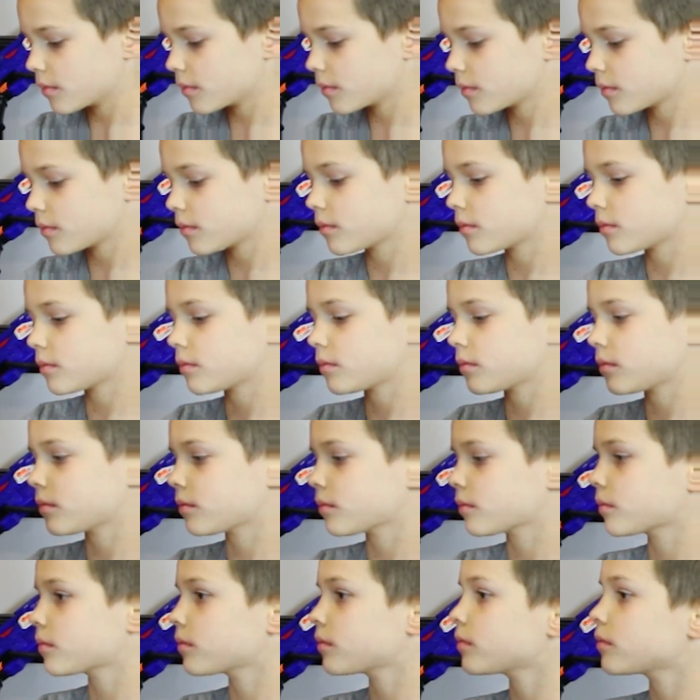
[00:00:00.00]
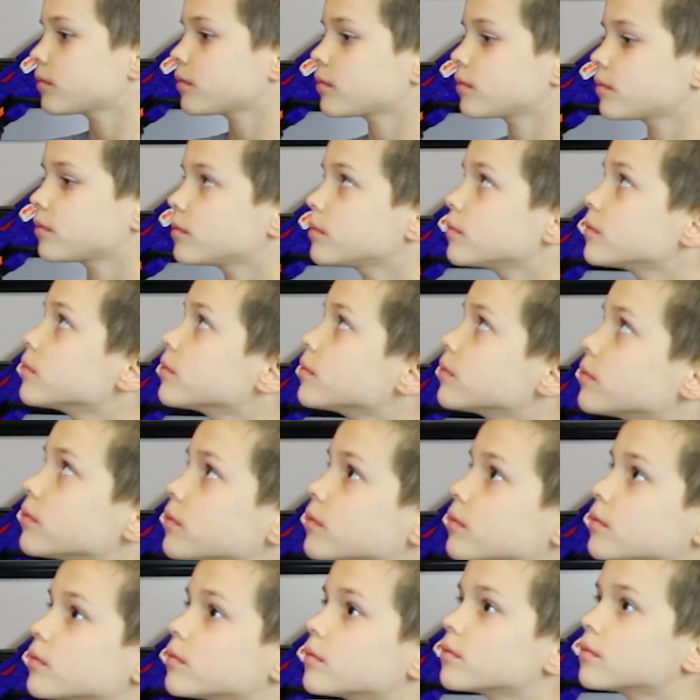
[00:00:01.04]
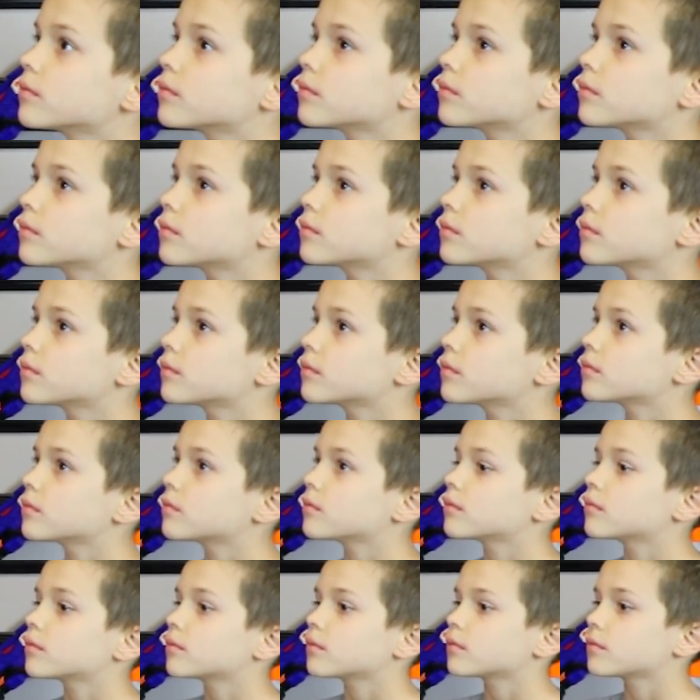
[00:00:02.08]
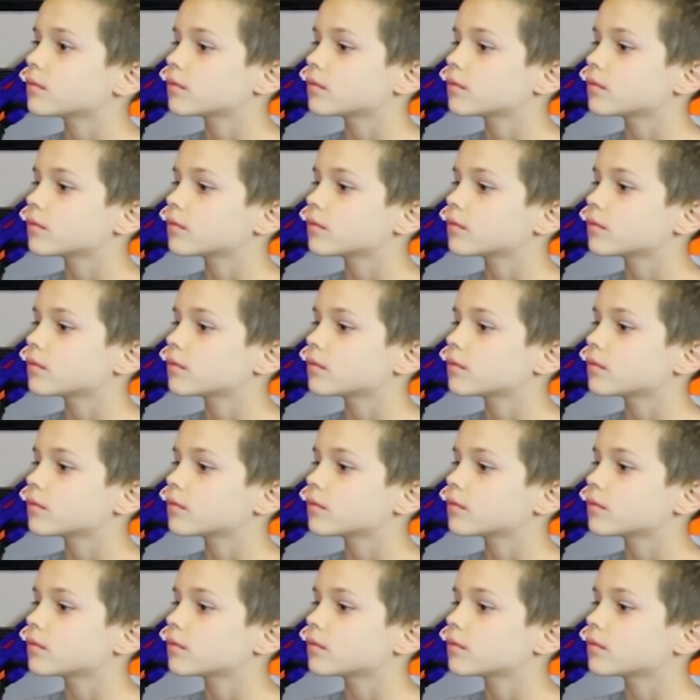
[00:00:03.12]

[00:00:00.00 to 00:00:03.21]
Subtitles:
This person isn't speaking.